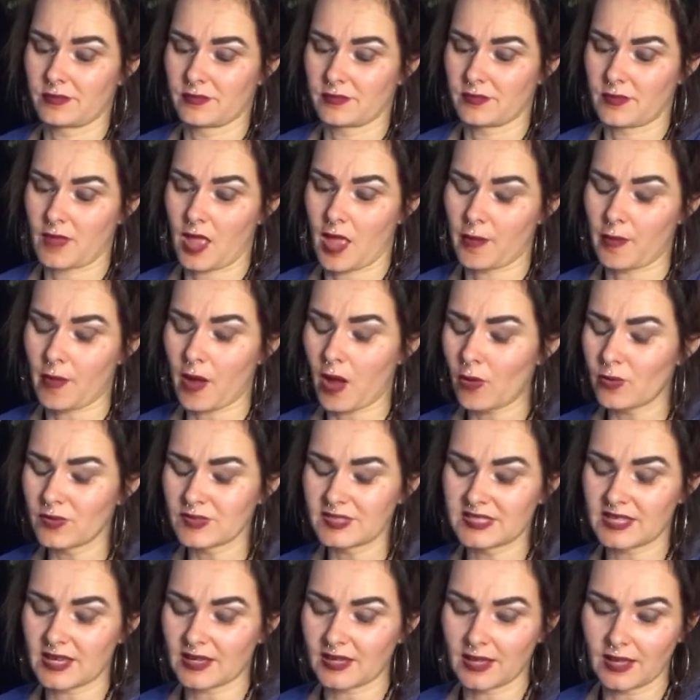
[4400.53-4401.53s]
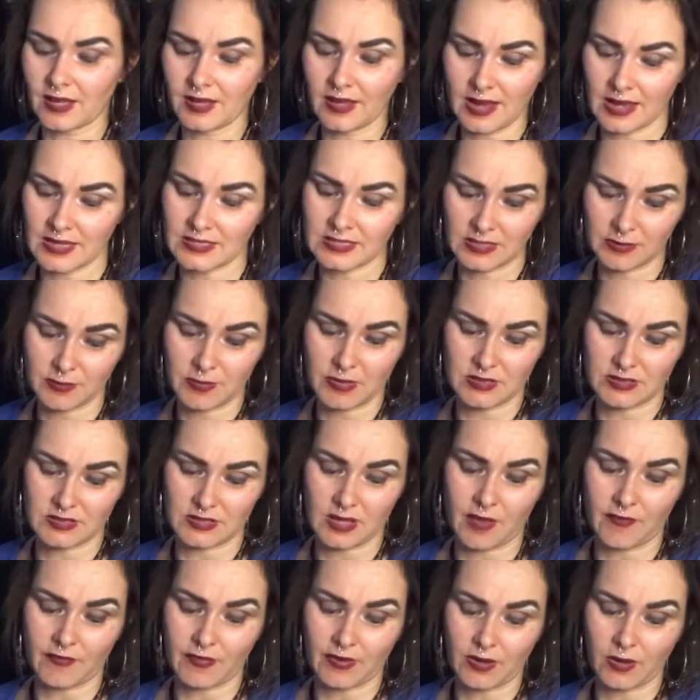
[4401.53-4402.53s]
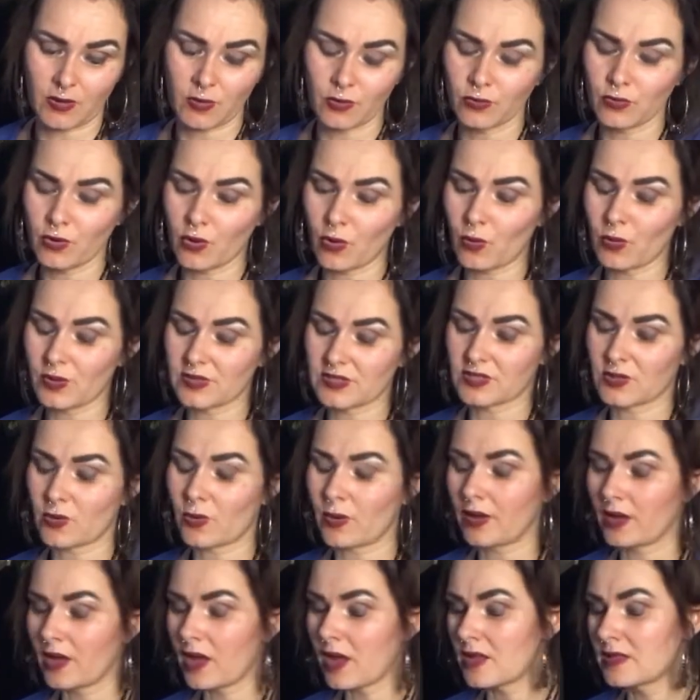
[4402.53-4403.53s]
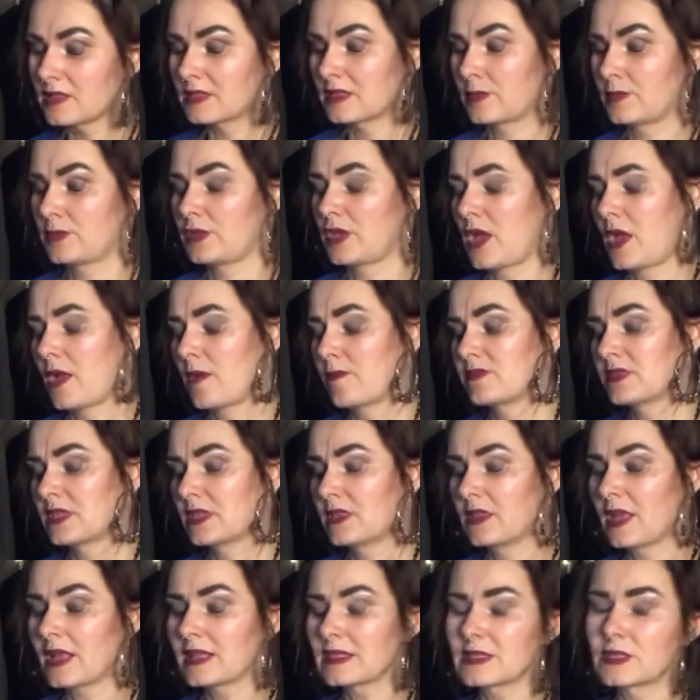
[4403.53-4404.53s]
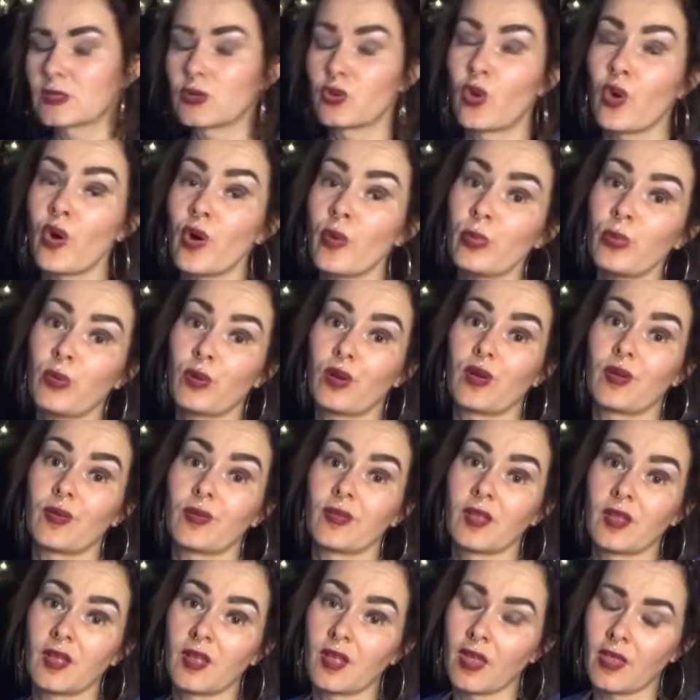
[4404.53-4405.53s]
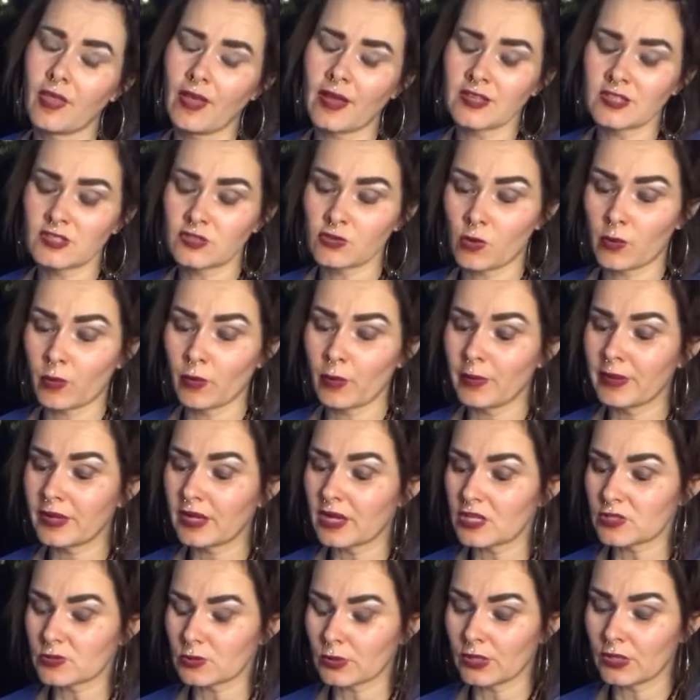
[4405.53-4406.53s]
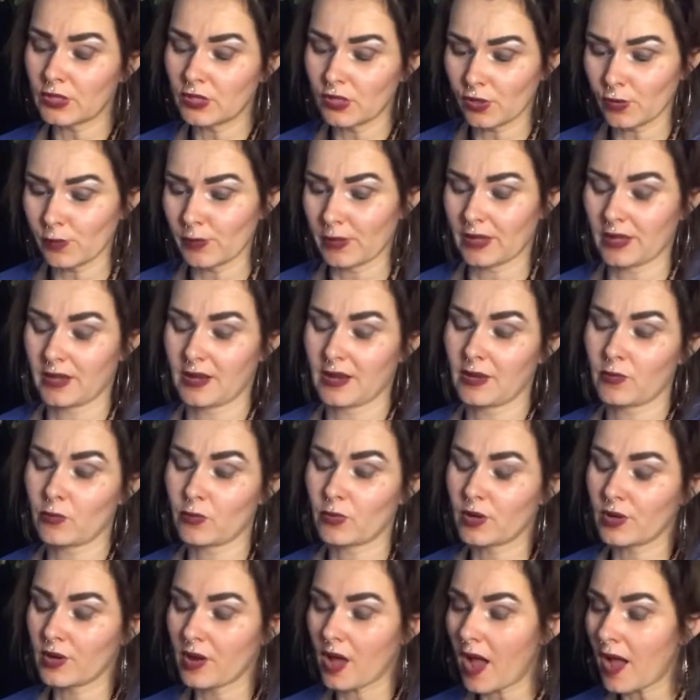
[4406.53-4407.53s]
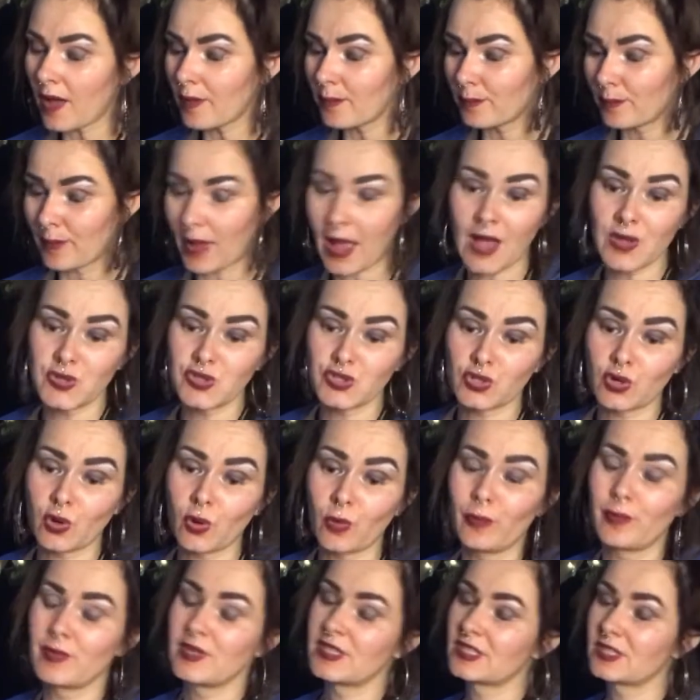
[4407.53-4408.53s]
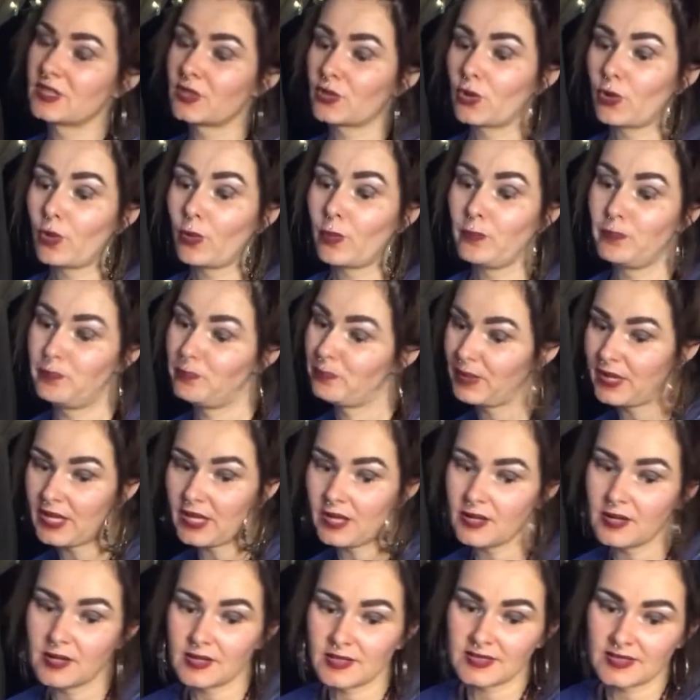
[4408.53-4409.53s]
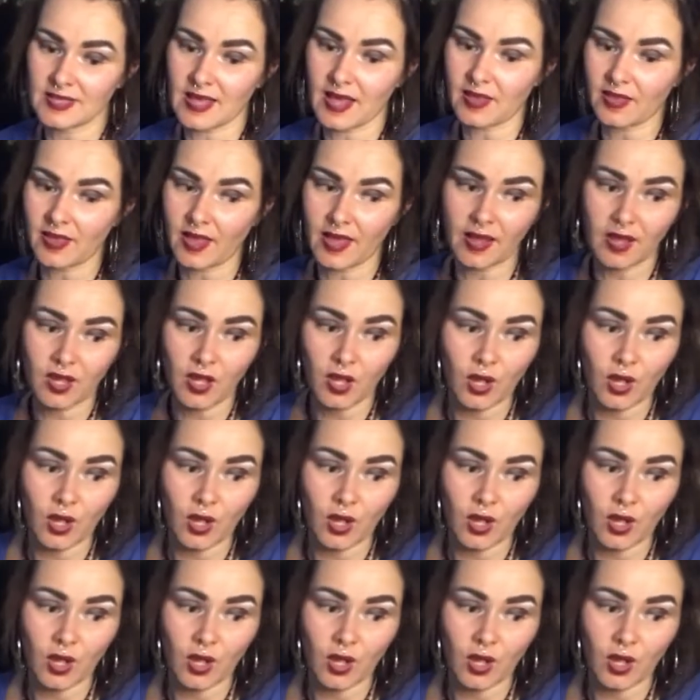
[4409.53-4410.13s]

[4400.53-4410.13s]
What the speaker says: I'm always second guessing myself, I don't know what's going on sometimes. And that's normal. That's normal, because we're human and we're not magical mystical beings that like,